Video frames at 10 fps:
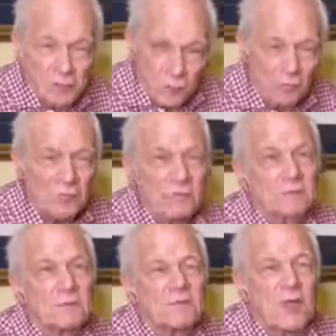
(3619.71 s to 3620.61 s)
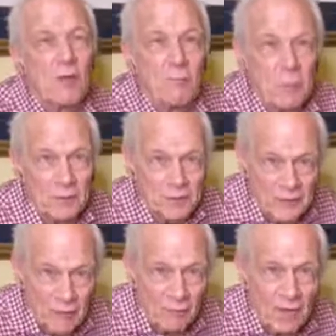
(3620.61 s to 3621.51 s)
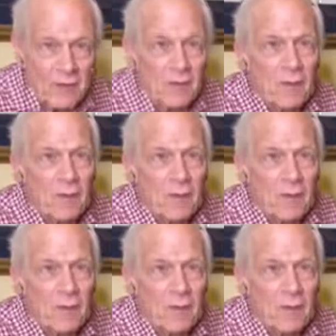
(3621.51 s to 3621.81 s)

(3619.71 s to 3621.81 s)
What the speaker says: your own Christmas song, what would it sound like?